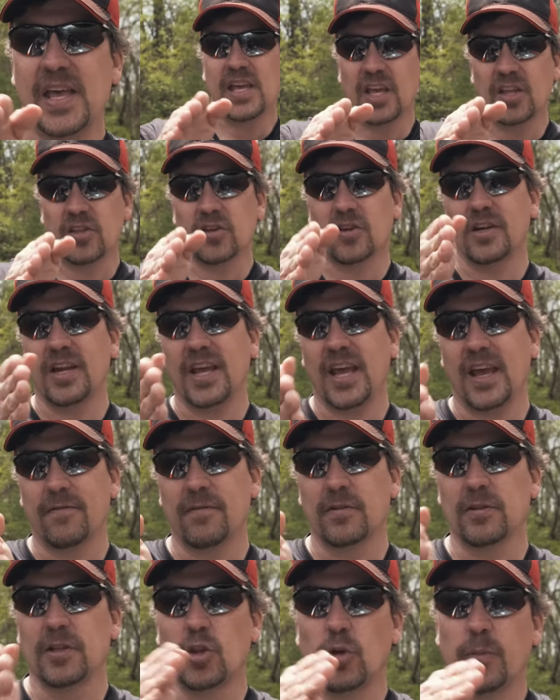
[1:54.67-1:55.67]
It's gonna have
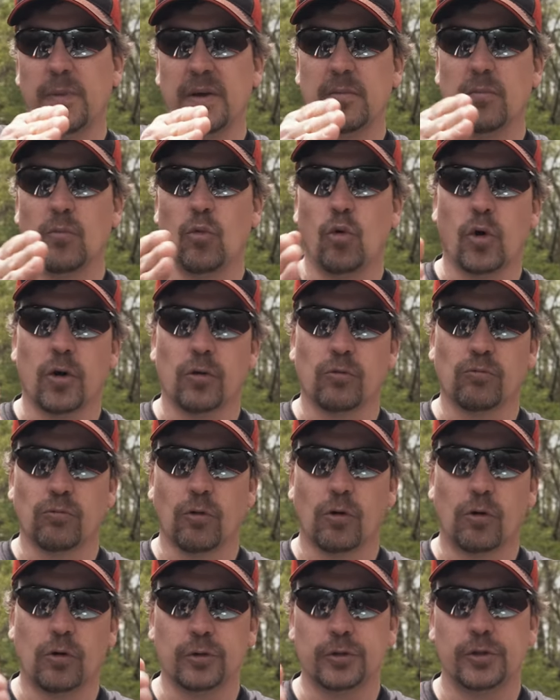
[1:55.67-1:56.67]
a little bit more
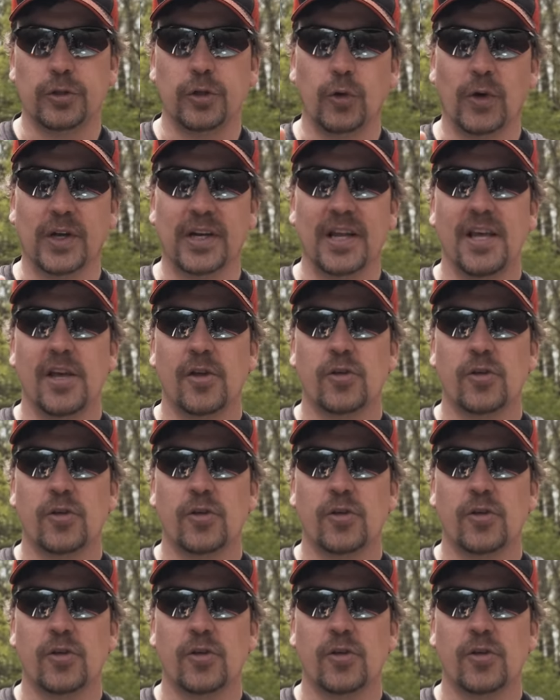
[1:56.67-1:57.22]
roll to it.